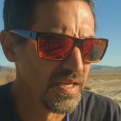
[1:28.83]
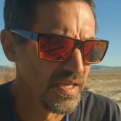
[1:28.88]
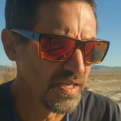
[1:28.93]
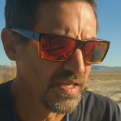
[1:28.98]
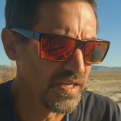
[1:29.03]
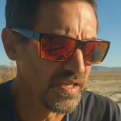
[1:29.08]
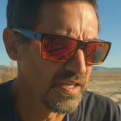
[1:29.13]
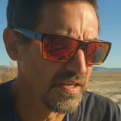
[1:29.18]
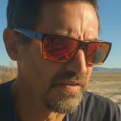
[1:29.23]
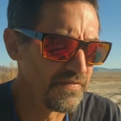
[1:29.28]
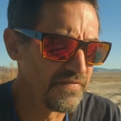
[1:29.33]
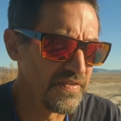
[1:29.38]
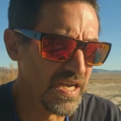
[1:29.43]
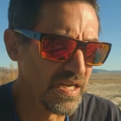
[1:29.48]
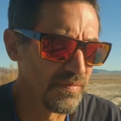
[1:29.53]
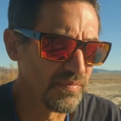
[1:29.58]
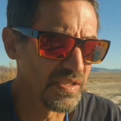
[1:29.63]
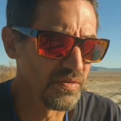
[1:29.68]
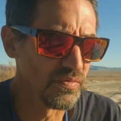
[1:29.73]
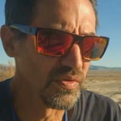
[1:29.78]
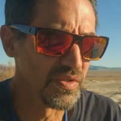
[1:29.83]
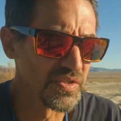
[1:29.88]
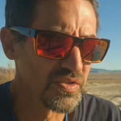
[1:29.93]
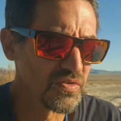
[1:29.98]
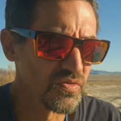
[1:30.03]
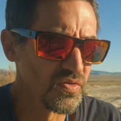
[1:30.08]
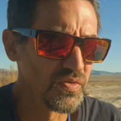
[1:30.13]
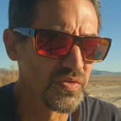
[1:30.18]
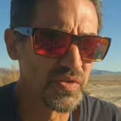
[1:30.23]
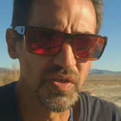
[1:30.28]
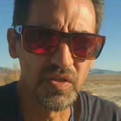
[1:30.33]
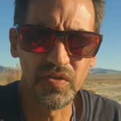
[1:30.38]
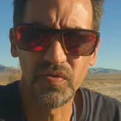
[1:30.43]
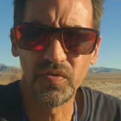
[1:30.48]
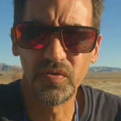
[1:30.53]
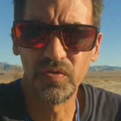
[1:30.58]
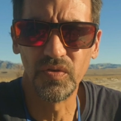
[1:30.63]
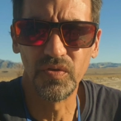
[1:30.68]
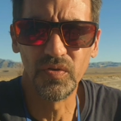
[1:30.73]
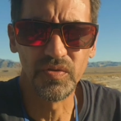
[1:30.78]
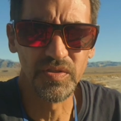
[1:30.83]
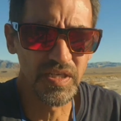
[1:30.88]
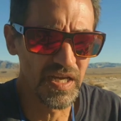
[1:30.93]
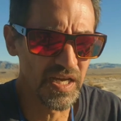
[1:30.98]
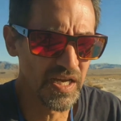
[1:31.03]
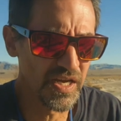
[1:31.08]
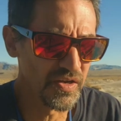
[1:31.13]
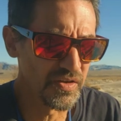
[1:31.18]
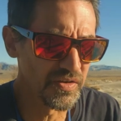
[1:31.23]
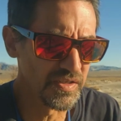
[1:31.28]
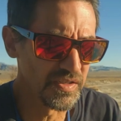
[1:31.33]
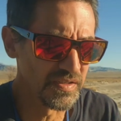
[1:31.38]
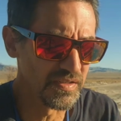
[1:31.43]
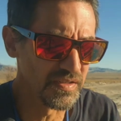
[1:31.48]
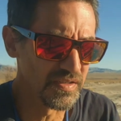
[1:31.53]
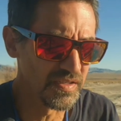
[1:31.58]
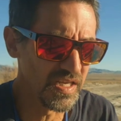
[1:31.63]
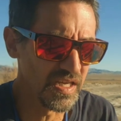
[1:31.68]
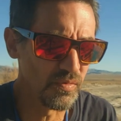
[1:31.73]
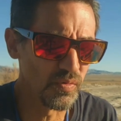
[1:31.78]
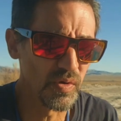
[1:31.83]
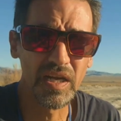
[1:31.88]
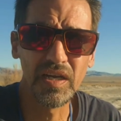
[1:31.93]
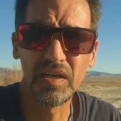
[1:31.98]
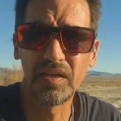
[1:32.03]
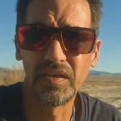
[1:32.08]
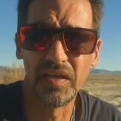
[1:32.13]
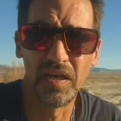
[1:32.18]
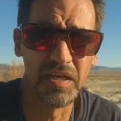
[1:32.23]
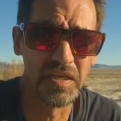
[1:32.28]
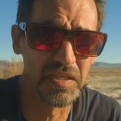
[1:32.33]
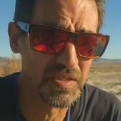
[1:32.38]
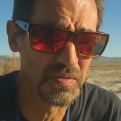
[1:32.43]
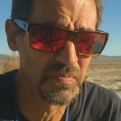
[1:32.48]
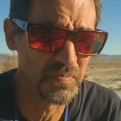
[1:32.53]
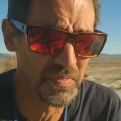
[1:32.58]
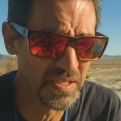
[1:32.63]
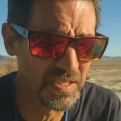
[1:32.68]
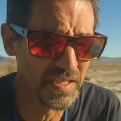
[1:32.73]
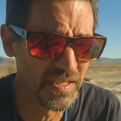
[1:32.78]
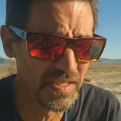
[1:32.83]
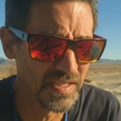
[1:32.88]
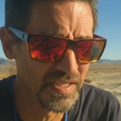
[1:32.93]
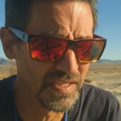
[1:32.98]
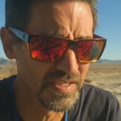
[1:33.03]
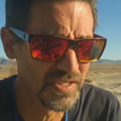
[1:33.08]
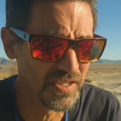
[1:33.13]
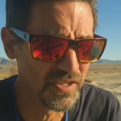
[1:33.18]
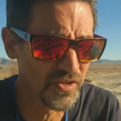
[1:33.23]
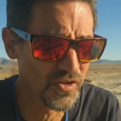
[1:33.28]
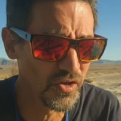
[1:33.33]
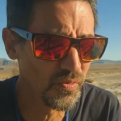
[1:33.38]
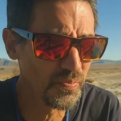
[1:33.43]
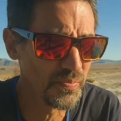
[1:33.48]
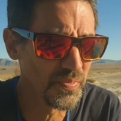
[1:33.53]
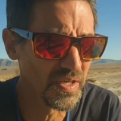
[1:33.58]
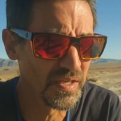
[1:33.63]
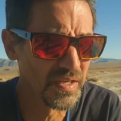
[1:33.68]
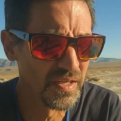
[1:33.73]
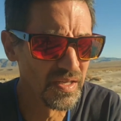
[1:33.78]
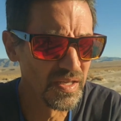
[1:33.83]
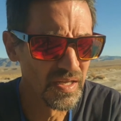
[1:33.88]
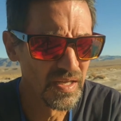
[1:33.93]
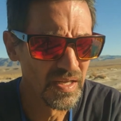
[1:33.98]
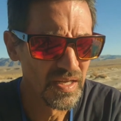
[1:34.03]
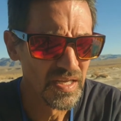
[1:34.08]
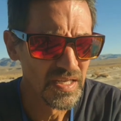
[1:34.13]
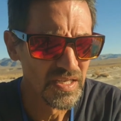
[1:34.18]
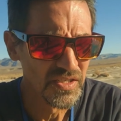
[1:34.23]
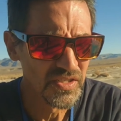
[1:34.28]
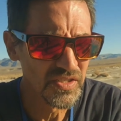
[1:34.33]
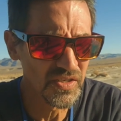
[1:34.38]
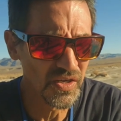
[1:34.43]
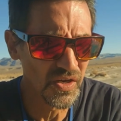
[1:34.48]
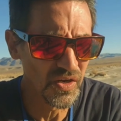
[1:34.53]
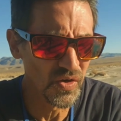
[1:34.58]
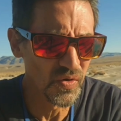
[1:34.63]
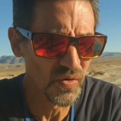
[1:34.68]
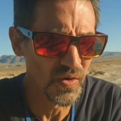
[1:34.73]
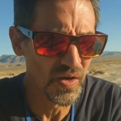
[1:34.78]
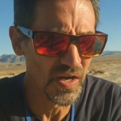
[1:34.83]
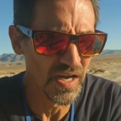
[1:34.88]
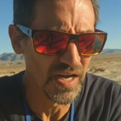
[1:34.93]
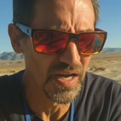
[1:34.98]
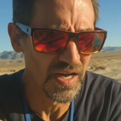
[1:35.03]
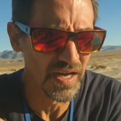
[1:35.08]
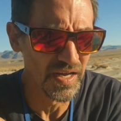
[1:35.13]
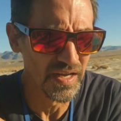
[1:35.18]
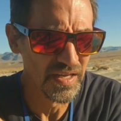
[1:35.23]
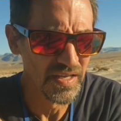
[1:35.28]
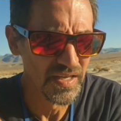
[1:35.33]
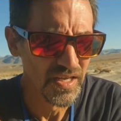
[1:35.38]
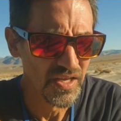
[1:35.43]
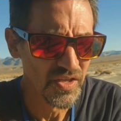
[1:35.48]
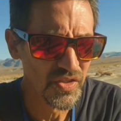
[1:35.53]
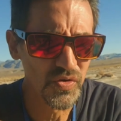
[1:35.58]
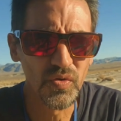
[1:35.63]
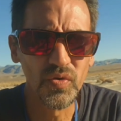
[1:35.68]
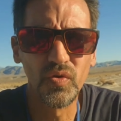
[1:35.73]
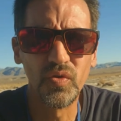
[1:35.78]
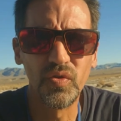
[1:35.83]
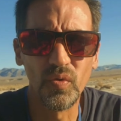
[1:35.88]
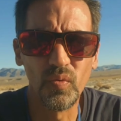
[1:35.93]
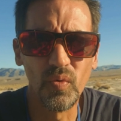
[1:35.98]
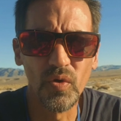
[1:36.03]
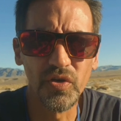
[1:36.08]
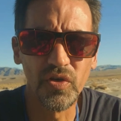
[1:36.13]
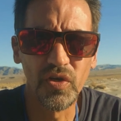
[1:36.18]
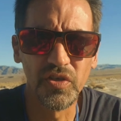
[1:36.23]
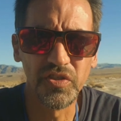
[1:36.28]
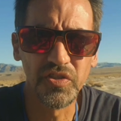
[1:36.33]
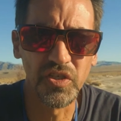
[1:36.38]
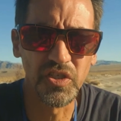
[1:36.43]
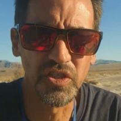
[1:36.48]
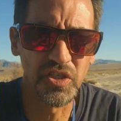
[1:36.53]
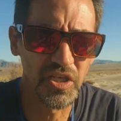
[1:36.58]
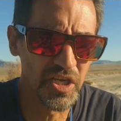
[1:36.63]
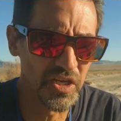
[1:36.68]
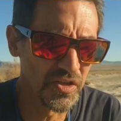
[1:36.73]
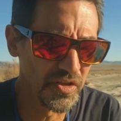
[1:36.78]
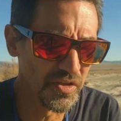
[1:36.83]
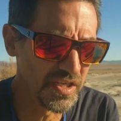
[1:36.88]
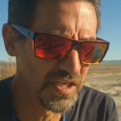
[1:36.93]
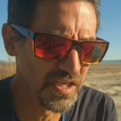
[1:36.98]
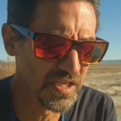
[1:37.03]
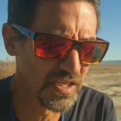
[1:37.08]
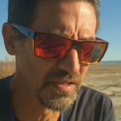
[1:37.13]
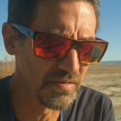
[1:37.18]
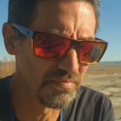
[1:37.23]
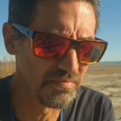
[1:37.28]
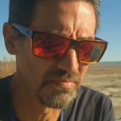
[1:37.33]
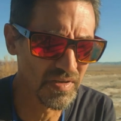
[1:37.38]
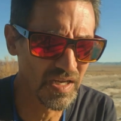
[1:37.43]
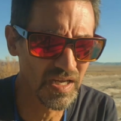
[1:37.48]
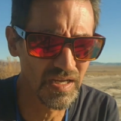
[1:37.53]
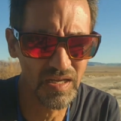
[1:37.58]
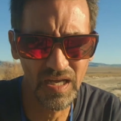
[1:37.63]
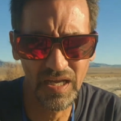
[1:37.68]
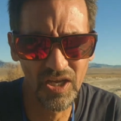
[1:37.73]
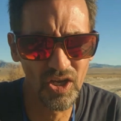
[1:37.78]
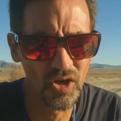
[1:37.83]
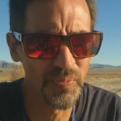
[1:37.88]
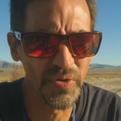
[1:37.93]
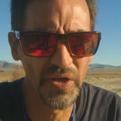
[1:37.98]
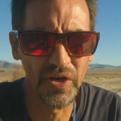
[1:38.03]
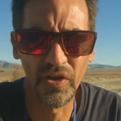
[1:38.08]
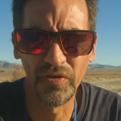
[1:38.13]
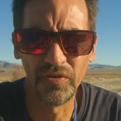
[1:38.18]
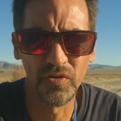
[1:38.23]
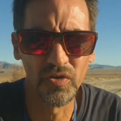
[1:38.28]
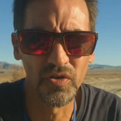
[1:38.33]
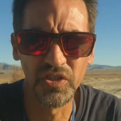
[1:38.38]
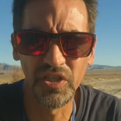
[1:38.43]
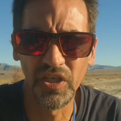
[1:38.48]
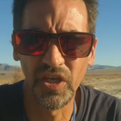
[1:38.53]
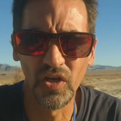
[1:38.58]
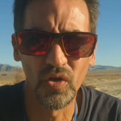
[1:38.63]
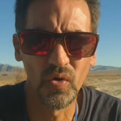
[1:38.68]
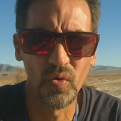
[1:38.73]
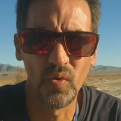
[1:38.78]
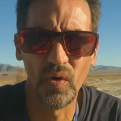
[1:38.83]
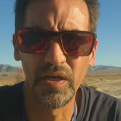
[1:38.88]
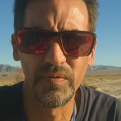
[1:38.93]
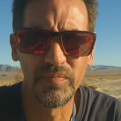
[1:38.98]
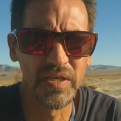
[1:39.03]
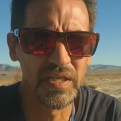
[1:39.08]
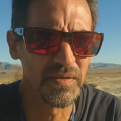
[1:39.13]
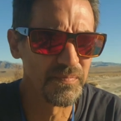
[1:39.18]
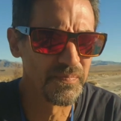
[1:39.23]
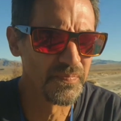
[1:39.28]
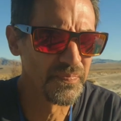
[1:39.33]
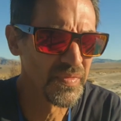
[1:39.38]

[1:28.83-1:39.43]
A family was cruising through town and they recognized me in Tecopa. So through the Wonder Hussy channel. And I help out on her channel quite a bit.